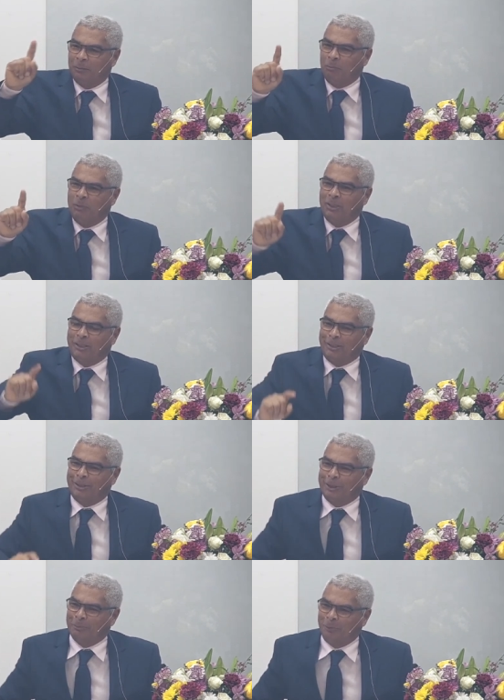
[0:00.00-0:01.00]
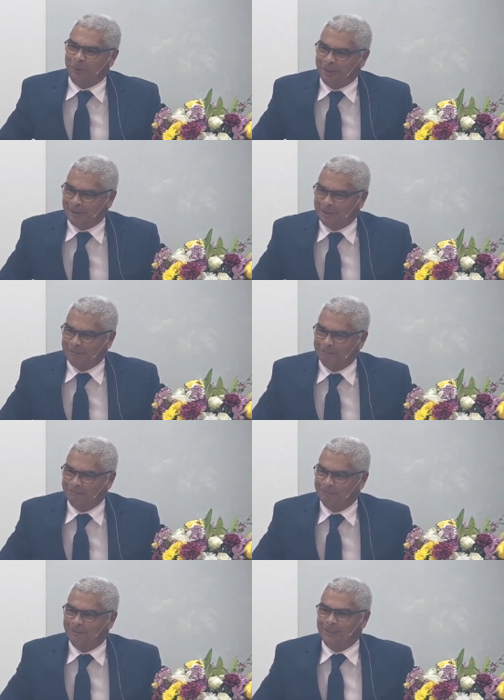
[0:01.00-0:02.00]
And you shall be
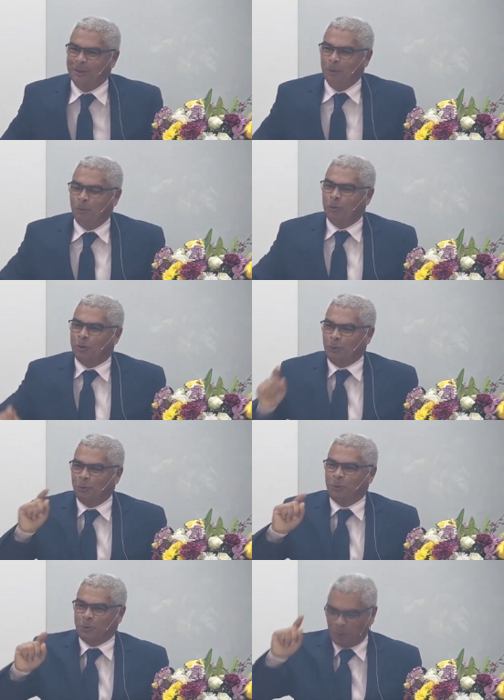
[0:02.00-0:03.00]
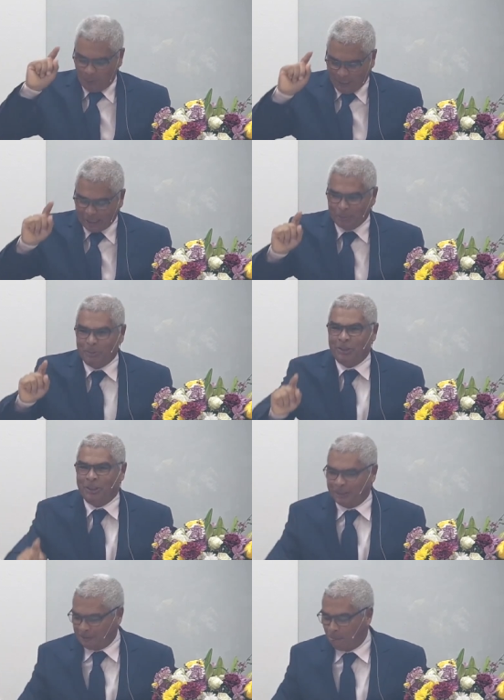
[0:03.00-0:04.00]
my witnesses.
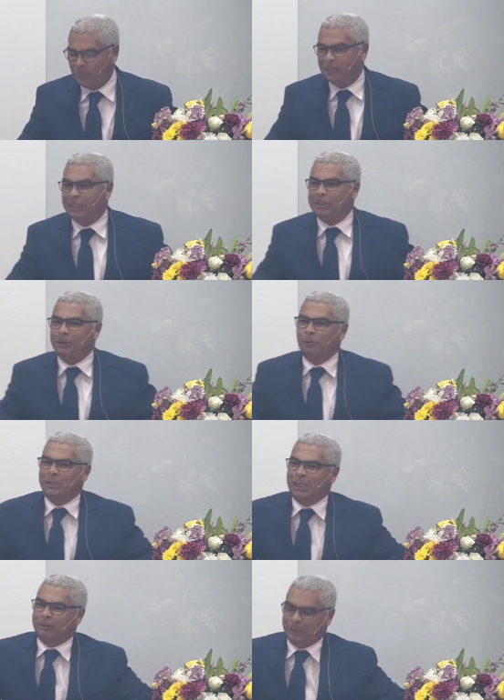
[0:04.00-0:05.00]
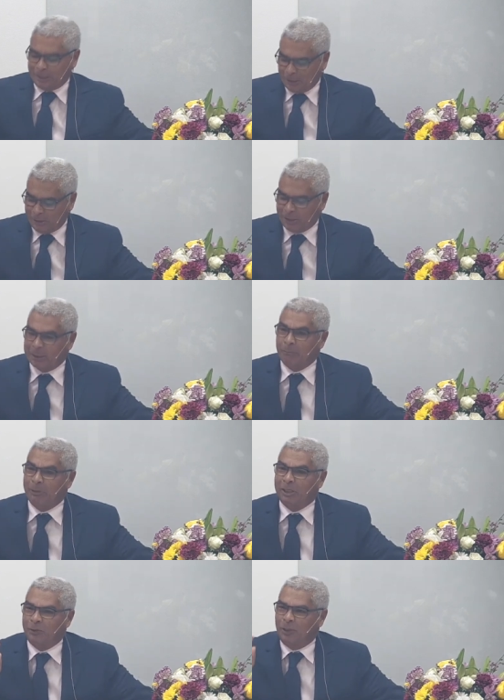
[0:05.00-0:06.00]
The Lord used that young lady and
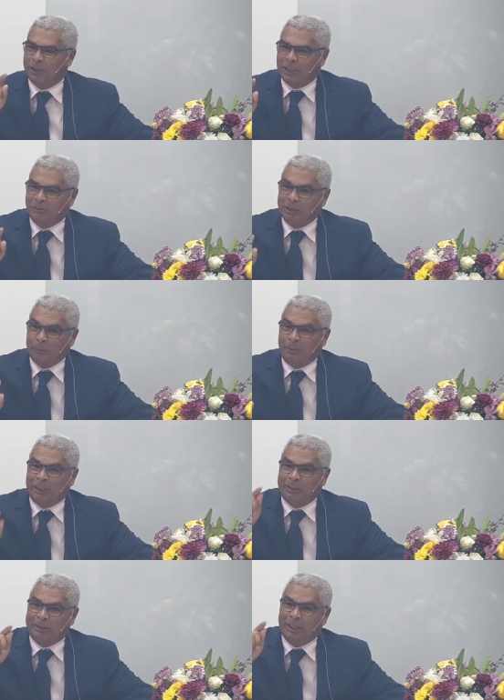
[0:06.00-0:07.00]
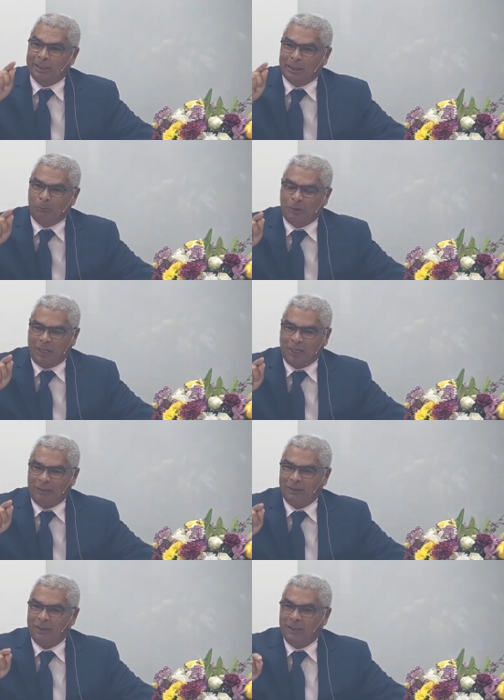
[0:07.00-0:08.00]
has used today
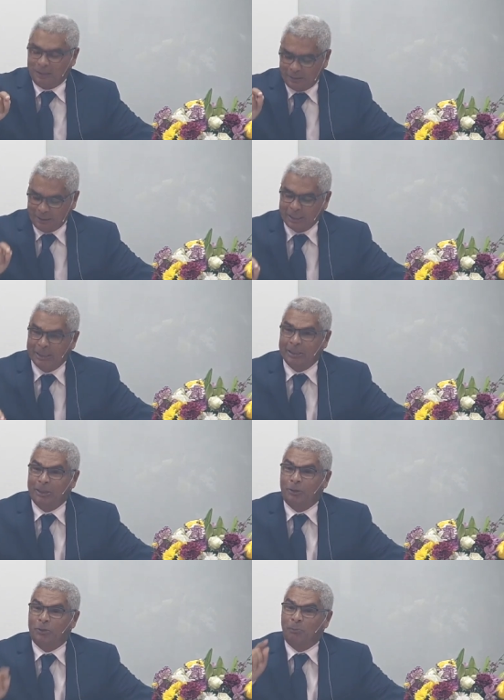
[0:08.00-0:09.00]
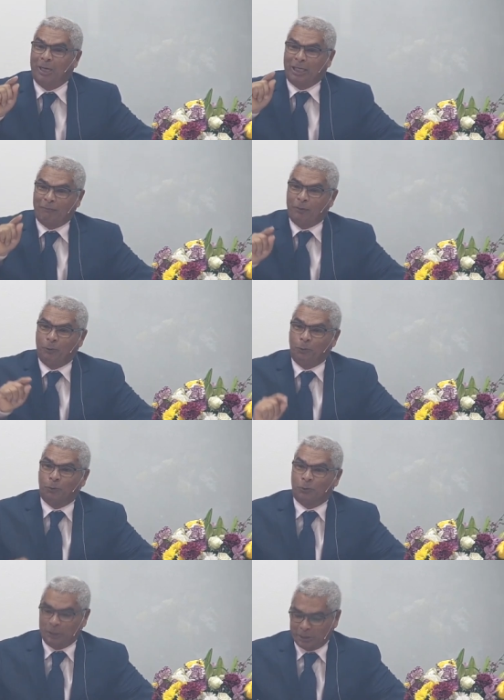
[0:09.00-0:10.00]
our lives to testify of this
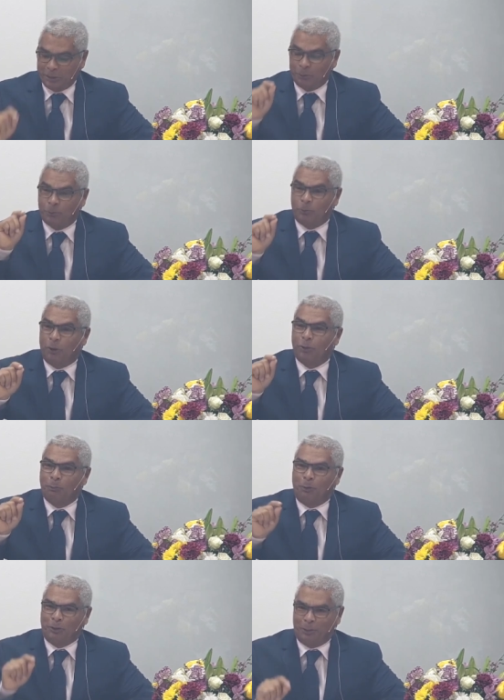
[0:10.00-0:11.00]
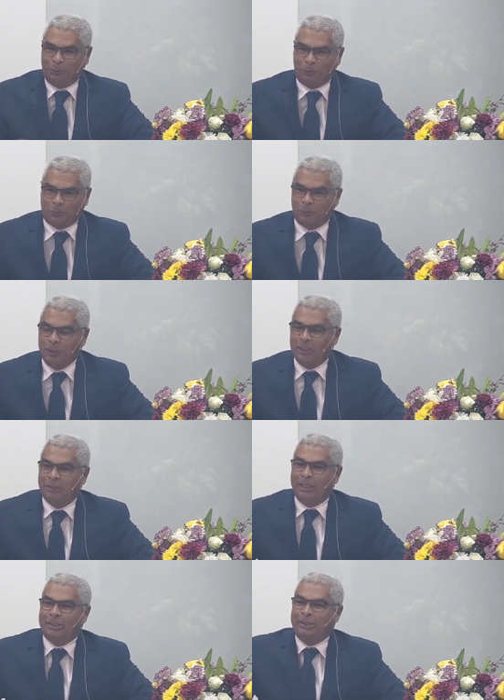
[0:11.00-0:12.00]
wonderful God, this
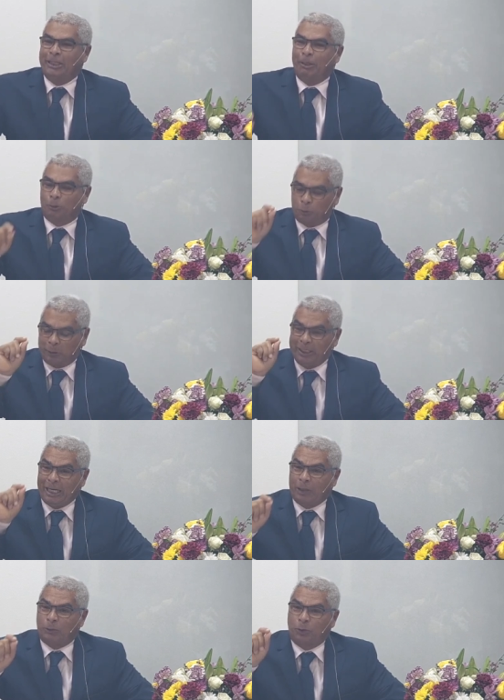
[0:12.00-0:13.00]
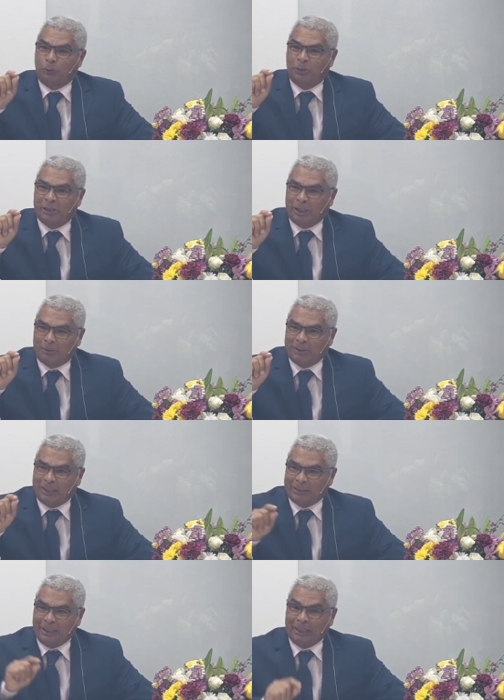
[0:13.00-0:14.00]
Almighty God, this God
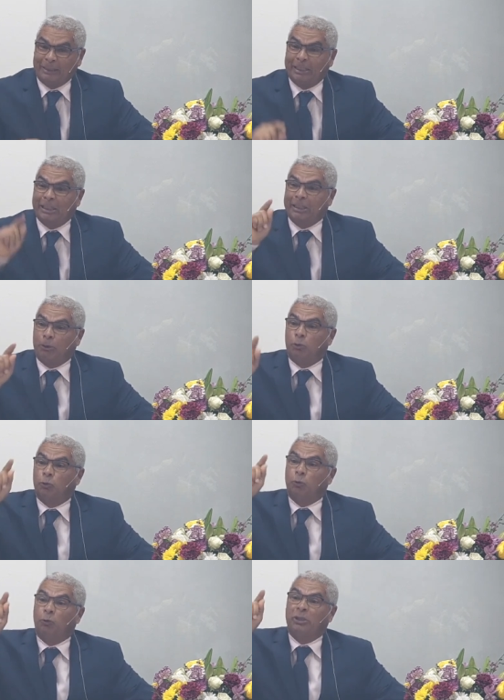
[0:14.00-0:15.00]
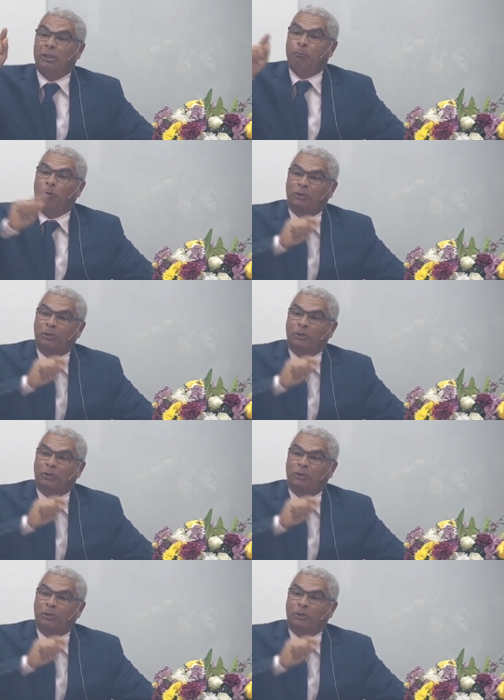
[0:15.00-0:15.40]
who created heaven and earth,